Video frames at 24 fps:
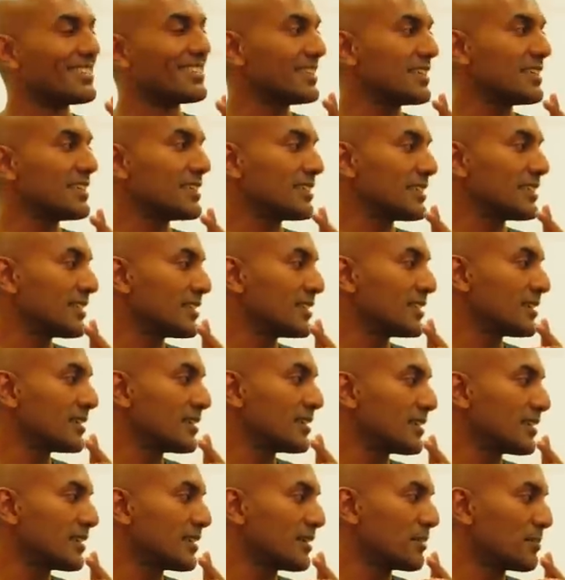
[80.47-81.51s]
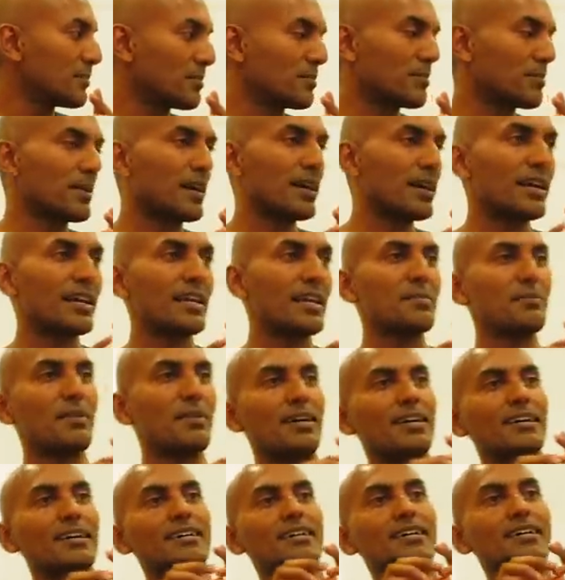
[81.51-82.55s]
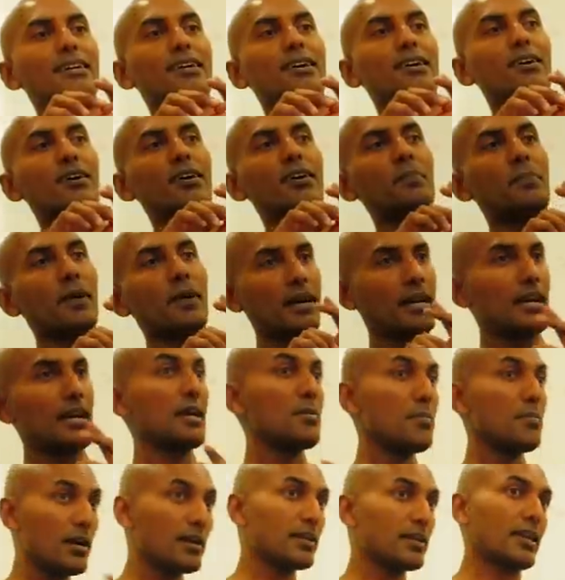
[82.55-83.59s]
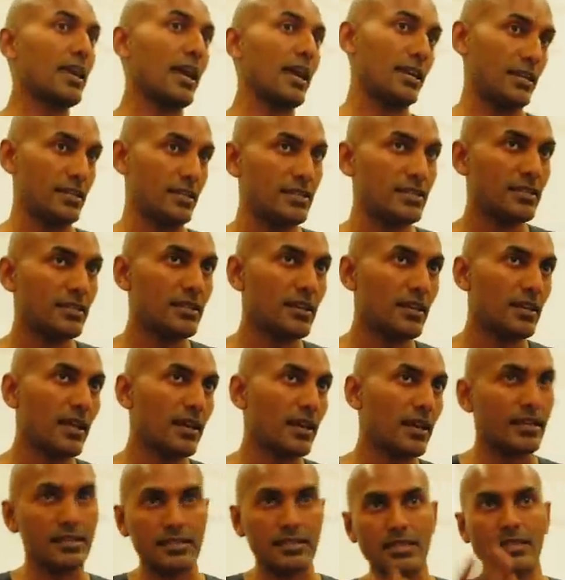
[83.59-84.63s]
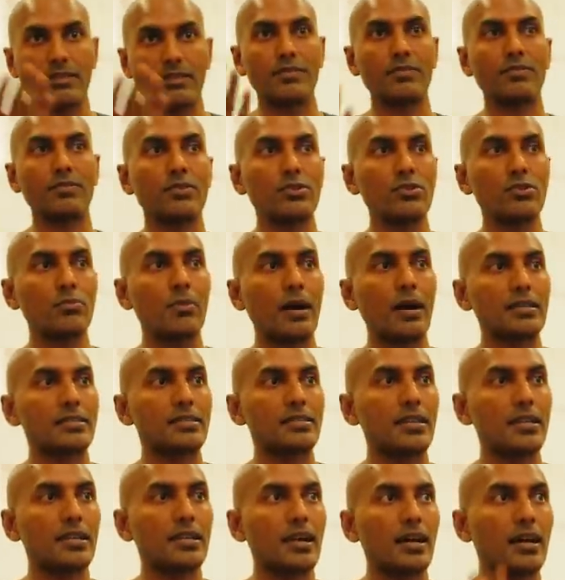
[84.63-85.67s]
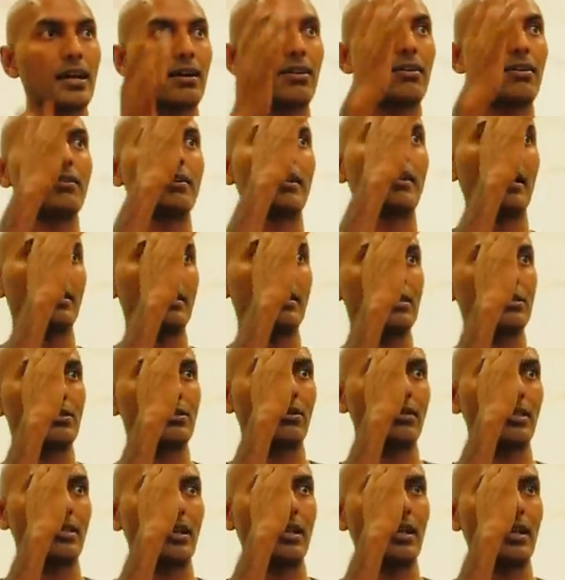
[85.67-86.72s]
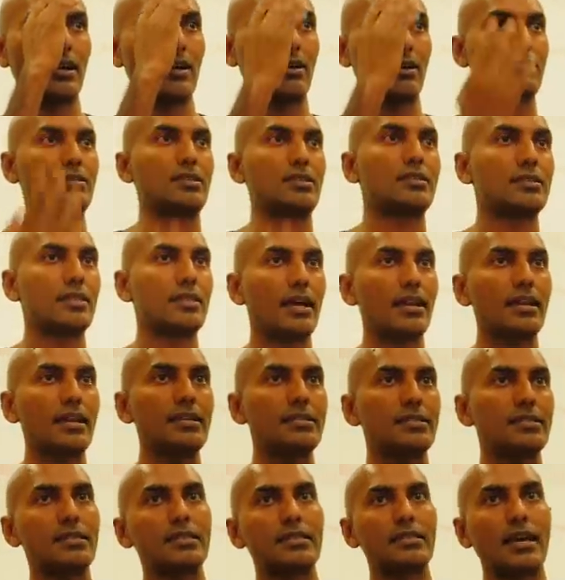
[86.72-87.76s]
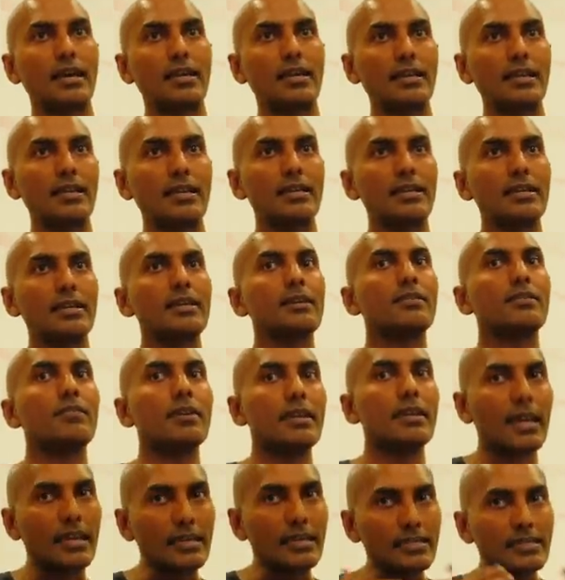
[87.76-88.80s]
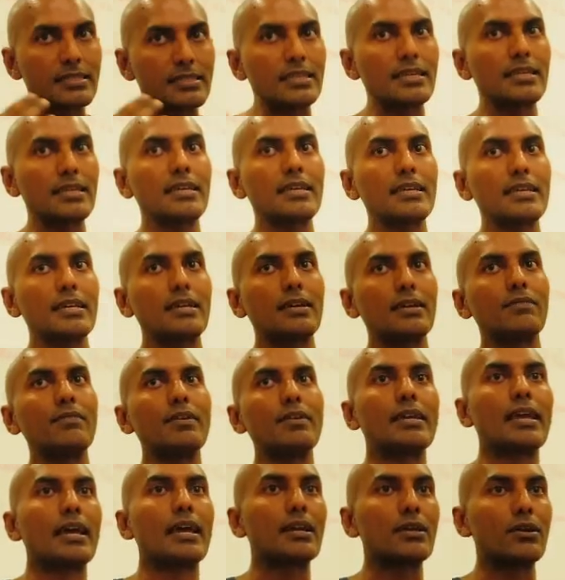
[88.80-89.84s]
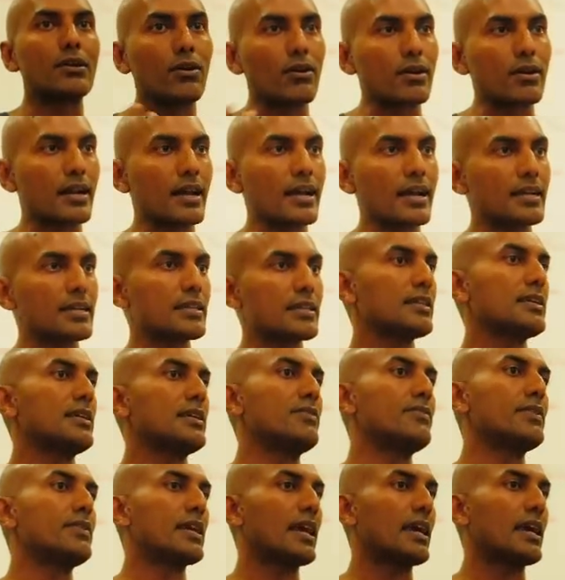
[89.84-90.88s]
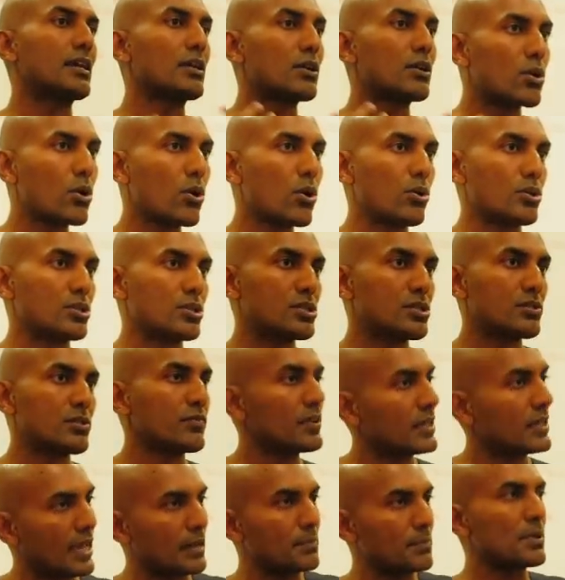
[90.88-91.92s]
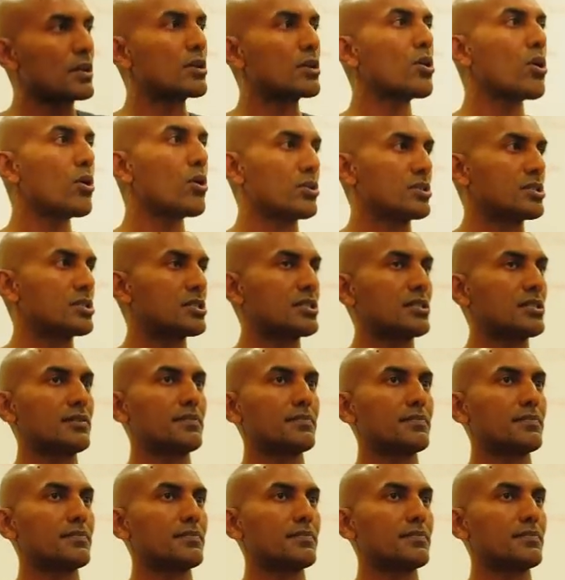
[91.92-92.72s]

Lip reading: That? Pranayama. Pranayama I can see. If you do Bhastrika or Nadi Sodhana or Sitrali, Sitkari, we can see, we can correct, we can coach, we can be coached.